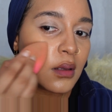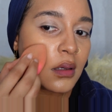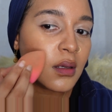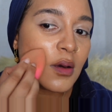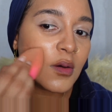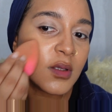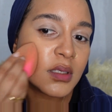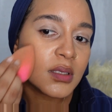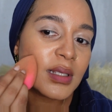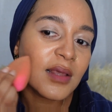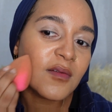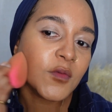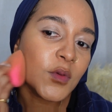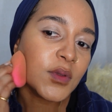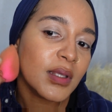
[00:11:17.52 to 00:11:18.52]
Now it's
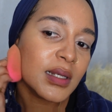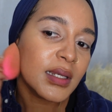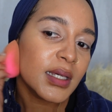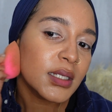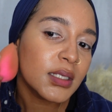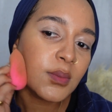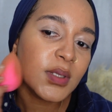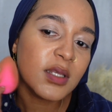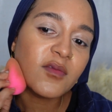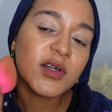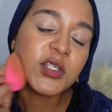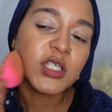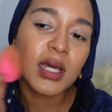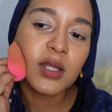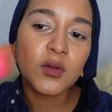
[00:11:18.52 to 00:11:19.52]
left with a little bit of a
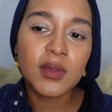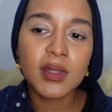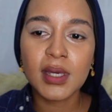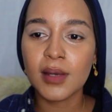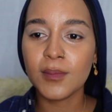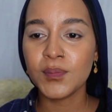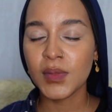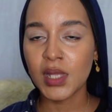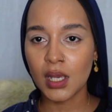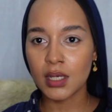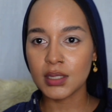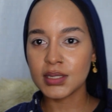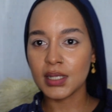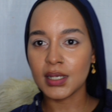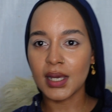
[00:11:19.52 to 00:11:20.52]
shadow there.
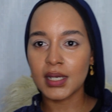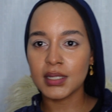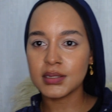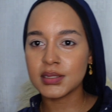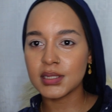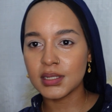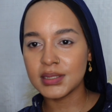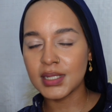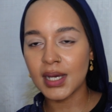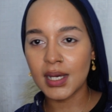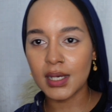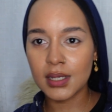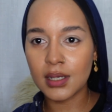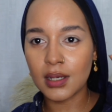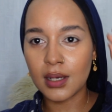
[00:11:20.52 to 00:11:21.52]
It's a nice
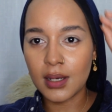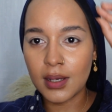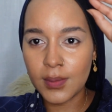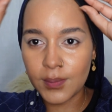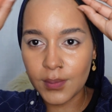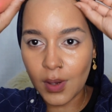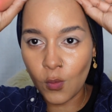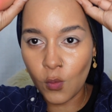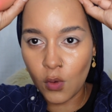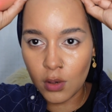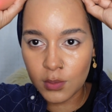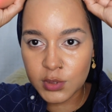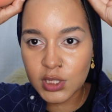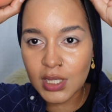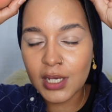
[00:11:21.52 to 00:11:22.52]
dark
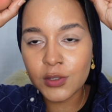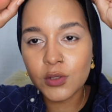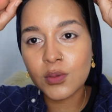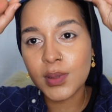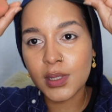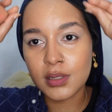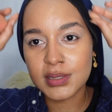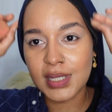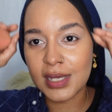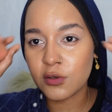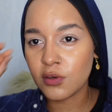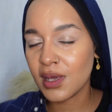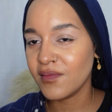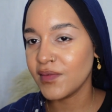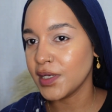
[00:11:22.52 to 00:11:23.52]
warm shadow because I
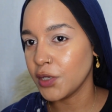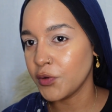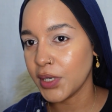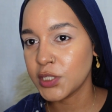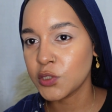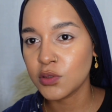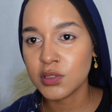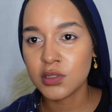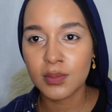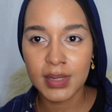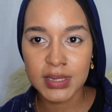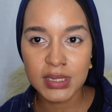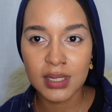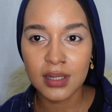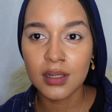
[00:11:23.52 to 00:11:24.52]
don't have any gray tones on my
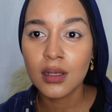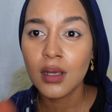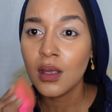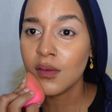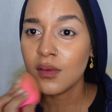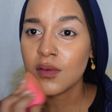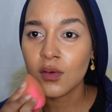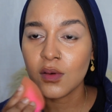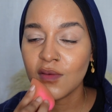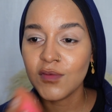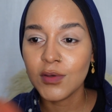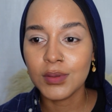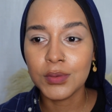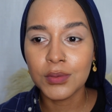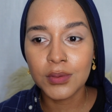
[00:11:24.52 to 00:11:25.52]
skin. So if
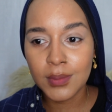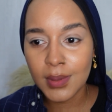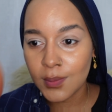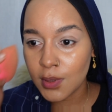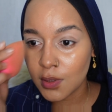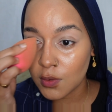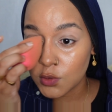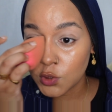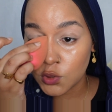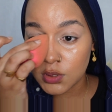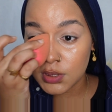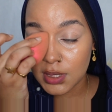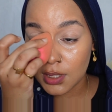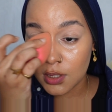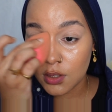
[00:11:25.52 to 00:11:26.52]
you do, maybe you choose
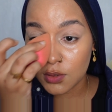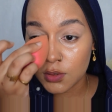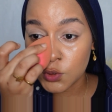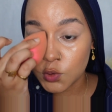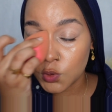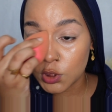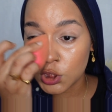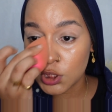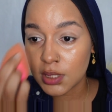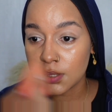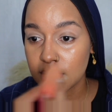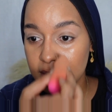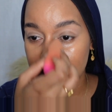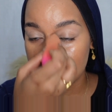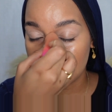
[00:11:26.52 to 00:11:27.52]
a contour shade
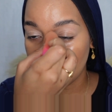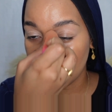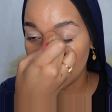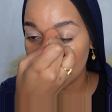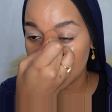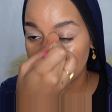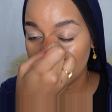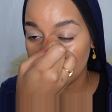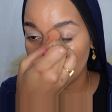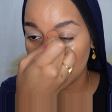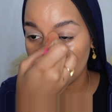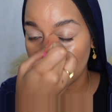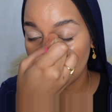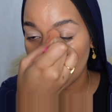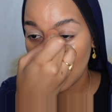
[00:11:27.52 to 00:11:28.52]
that is perfect for
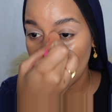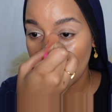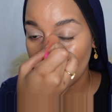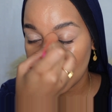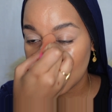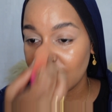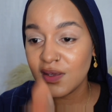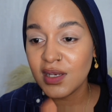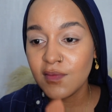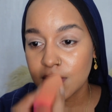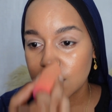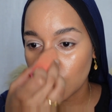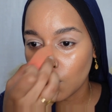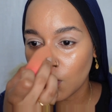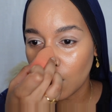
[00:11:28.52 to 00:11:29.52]
you. But even if
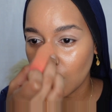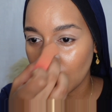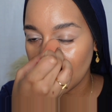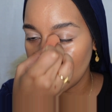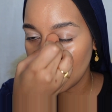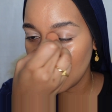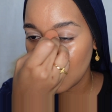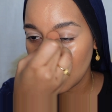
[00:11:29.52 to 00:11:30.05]
it's warm,